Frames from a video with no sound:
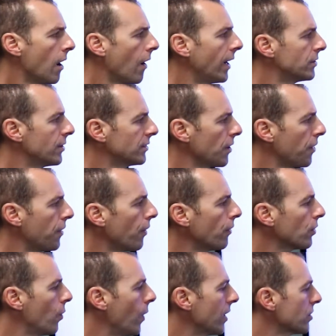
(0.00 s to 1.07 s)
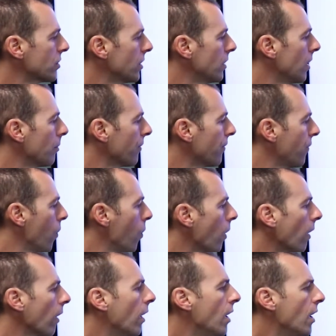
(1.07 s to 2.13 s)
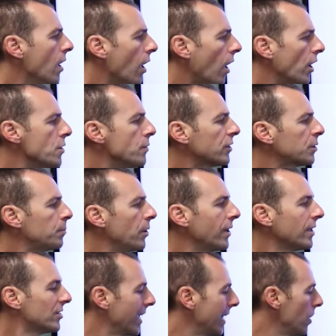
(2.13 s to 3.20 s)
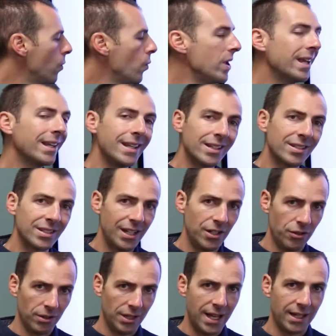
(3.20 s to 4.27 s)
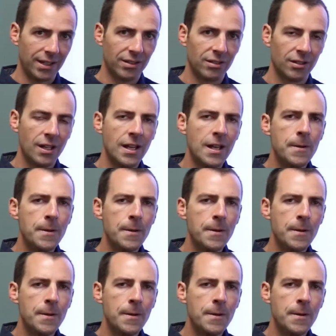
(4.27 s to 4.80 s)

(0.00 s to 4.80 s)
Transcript: All right, so that's a third question. Number four, are you experiencing any weakness in your legs?